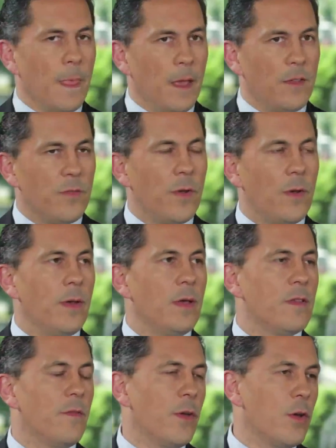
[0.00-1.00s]
It's
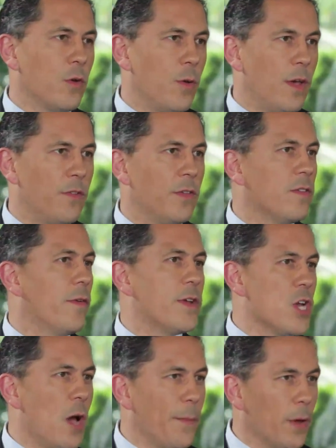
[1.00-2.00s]
a very good question. It's a very
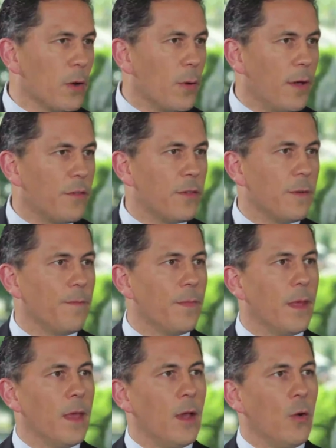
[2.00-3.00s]
topical question.
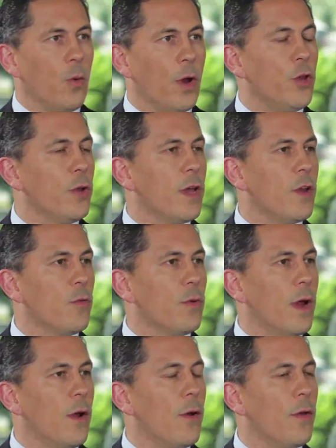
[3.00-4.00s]
Where you get
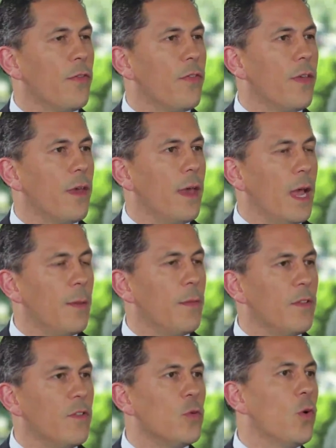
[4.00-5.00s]
rare earth
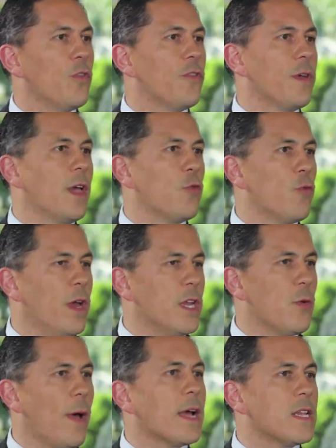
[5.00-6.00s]
elements, you also get
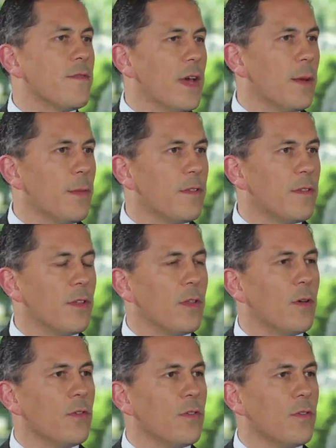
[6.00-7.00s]
radioactive elements, and
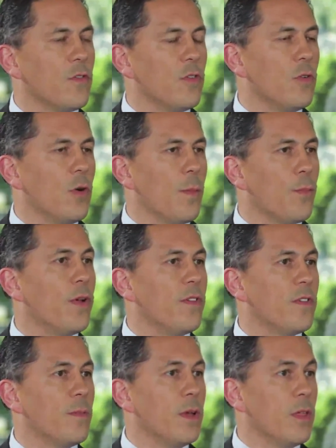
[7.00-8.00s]
those two are
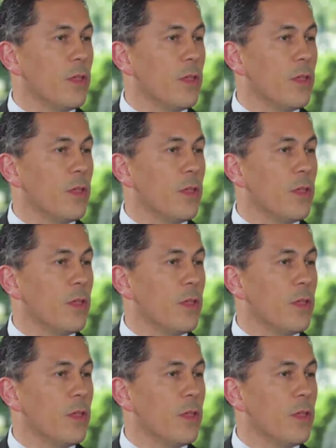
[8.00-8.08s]
principally